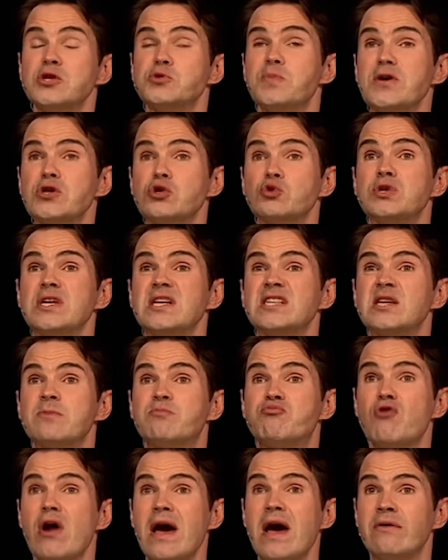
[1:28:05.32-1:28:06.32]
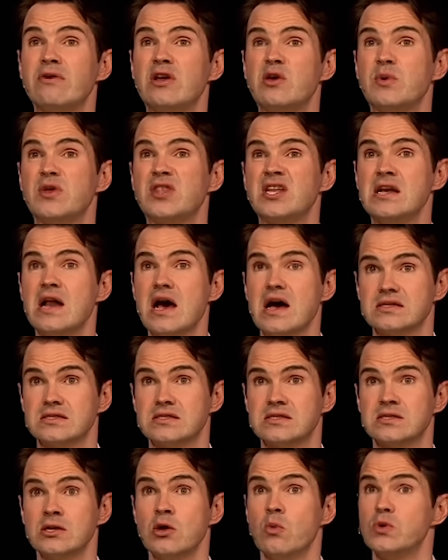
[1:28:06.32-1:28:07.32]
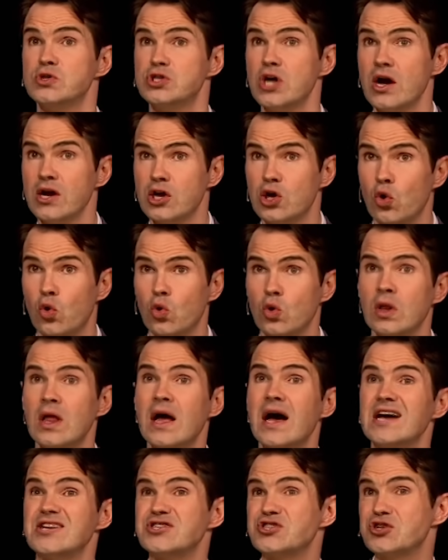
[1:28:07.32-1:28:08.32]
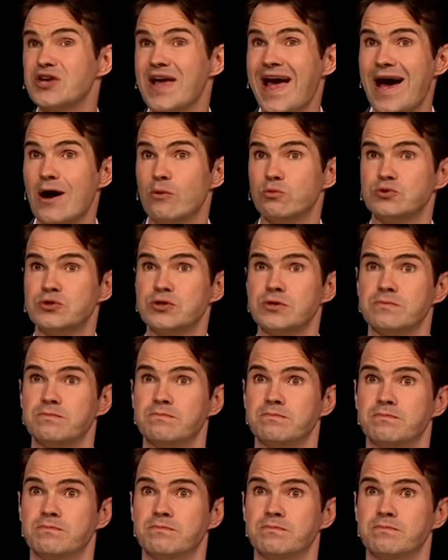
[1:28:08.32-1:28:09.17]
My specialty is a brownie with nuts, which I call a scout.